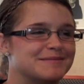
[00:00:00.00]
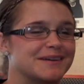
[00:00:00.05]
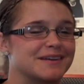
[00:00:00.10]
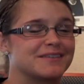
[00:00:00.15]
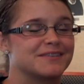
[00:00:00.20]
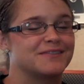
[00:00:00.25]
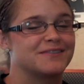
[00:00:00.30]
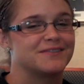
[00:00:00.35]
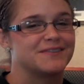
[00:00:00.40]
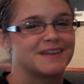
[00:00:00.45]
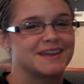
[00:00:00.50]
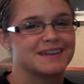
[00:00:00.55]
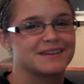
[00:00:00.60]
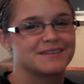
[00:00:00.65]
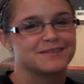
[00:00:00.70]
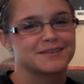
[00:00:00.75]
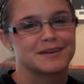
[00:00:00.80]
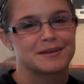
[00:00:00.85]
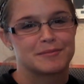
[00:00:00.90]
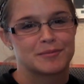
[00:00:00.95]
My
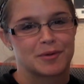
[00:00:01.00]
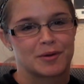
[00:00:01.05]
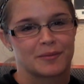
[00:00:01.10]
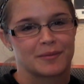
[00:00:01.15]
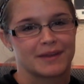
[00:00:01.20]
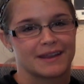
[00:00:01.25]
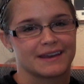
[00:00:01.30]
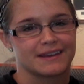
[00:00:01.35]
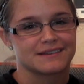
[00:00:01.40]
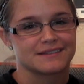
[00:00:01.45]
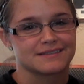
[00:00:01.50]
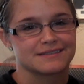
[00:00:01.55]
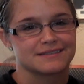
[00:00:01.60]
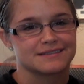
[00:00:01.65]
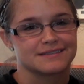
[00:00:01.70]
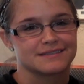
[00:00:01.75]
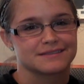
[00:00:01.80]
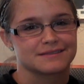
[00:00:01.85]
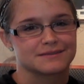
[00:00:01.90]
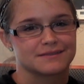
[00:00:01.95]
favorite moment
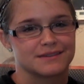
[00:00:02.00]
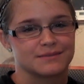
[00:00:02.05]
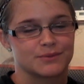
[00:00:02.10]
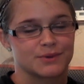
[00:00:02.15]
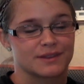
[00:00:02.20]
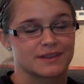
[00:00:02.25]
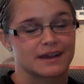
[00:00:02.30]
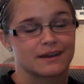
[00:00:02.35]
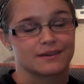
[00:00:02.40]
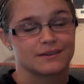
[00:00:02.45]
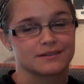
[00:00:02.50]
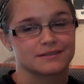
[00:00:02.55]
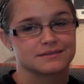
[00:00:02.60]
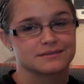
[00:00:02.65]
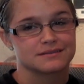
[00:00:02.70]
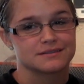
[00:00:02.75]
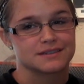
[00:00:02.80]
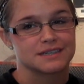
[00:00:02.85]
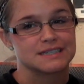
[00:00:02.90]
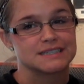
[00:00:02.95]
without
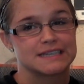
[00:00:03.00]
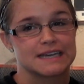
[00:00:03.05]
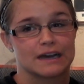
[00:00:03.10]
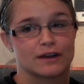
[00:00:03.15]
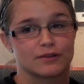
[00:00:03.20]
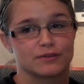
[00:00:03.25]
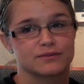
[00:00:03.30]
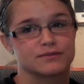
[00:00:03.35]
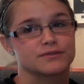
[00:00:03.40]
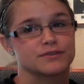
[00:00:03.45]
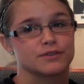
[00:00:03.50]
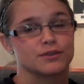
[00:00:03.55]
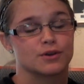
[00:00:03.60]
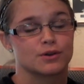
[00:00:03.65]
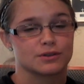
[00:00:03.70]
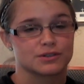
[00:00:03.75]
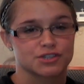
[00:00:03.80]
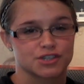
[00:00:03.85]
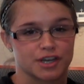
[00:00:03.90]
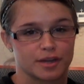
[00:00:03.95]
a doubt for the
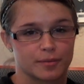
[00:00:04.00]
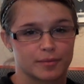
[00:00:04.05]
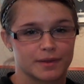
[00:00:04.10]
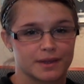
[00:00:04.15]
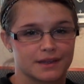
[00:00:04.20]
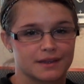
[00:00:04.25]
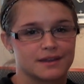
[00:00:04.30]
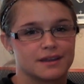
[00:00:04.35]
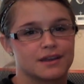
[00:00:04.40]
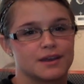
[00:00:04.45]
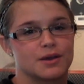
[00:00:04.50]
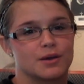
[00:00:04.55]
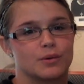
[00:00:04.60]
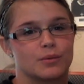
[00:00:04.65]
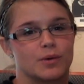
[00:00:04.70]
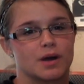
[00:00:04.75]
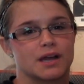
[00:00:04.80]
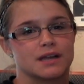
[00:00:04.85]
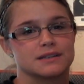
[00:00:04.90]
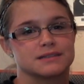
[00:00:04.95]
whole trip
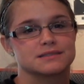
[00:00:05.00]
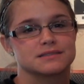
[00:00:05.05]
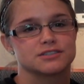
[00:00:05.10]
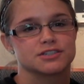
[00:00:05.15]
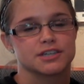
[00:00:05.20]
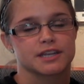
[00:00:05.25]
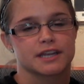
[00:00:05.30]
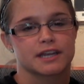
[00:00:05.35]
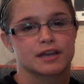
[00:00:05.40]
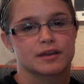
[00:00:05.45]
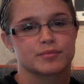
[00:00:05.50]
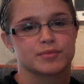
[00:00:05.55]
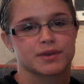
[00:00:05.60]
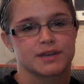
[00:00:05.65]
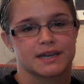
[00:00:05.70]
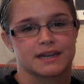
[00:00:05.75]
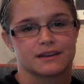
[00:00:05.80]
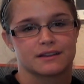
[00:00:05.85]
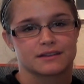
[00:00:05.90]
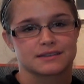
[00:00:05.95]
was during a
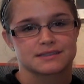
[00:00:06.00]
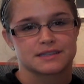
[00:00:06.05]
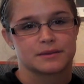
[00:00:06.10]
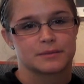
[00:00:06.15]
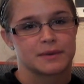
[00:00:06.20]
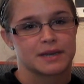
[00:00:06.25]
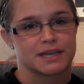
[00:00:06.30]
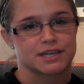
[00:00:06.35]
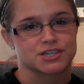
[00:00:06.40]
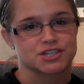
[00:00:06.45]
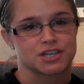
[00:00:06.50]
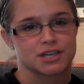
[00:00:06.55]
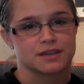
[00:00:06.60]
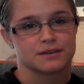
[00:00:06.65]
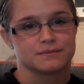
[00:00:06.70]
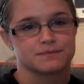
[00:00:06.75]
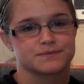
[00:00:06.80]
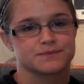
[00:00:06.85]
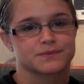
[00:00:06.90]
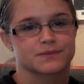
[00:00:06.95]
prenatal
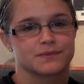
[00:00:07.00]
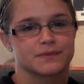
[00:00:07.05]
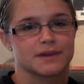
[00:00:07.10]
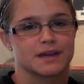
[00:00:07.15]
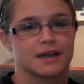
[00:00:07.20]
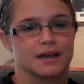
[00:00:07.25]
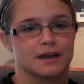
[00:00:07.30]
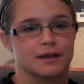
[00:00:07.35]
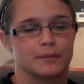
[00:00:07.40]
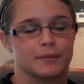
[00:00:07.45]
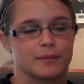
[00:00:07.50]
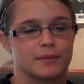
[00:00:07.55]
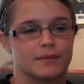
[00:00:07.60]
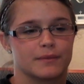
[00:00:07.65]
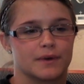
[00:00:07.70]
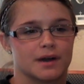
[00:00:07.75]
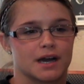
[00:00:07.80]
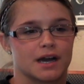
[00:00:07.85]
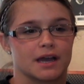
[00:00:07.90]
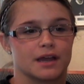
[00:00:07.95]
examination. Um,
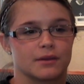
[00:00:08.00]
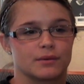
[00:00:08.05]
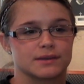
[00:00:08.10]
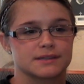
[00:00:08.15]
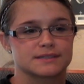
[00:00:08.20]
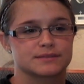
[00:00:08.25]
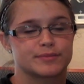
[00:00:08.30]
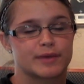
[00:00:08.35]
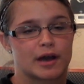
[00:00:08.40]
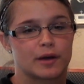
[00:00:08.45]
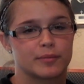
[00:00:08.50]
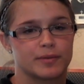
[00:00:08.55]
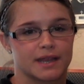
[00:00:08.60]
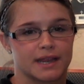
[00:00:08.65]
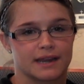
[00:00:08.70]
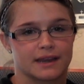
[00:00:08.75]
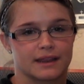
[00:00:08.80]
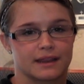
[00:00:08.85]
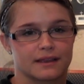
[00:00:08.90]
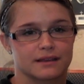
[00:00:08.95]
I was
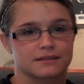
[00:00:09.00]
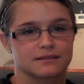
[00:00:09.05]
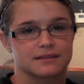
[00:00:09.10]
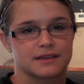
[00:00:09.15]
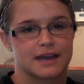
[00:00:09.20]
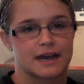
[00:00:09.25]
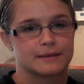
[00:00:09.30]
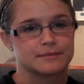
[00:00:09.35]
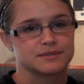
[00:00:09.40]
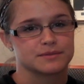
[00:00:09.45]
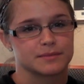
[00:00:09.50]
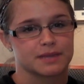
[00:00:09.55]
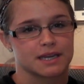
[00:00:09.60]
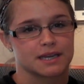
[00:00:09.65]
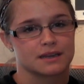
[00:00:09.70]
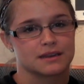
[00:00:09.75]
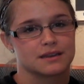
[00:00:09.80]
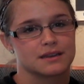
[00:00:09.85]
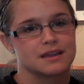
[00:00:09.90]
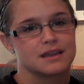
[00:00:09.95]
palpating the abdomen
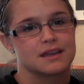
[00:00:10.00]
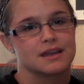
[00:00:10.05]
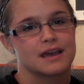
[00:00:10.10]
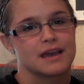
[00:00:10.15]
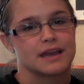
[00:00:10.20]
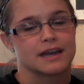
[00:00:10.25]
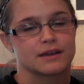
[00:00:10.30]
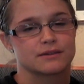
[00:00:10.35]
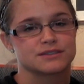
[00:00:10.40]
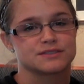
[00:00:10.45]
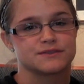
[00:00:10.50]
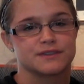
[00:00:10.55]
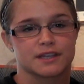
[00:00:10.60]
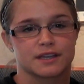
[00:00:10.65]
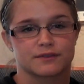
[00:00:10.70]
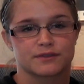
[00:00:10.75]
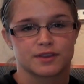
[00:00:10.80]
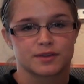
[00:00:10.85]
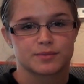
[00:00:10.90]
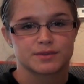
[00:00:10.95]
and I was
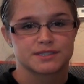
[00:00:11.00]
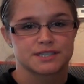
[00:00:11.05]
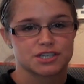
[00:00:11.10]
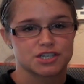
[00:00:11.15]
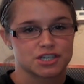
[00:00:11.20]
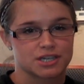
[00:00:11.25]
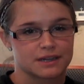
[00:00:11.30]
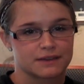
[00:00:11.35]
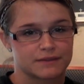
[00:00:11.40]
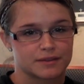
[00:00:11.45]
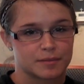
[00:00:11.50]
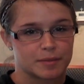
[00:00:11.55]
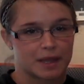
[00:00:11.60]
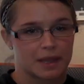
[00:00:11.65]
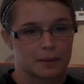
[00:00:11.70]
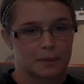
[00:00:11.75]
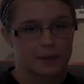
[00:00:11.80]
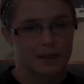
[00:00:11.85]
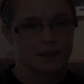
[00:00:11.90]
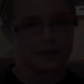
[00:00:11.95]
feeling for the position of the
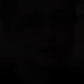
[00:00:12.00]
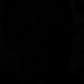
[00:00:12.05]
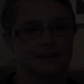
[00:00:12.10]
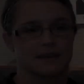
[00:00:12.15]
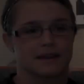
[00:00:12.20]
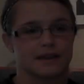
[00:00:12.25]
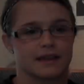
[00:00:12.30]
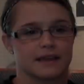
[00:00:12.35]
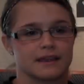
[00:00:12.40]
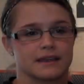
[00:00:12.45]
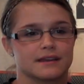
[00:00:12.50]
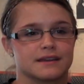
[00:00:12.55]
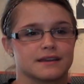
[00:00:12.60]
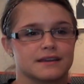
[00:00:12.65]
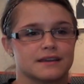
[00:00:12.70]
baby and I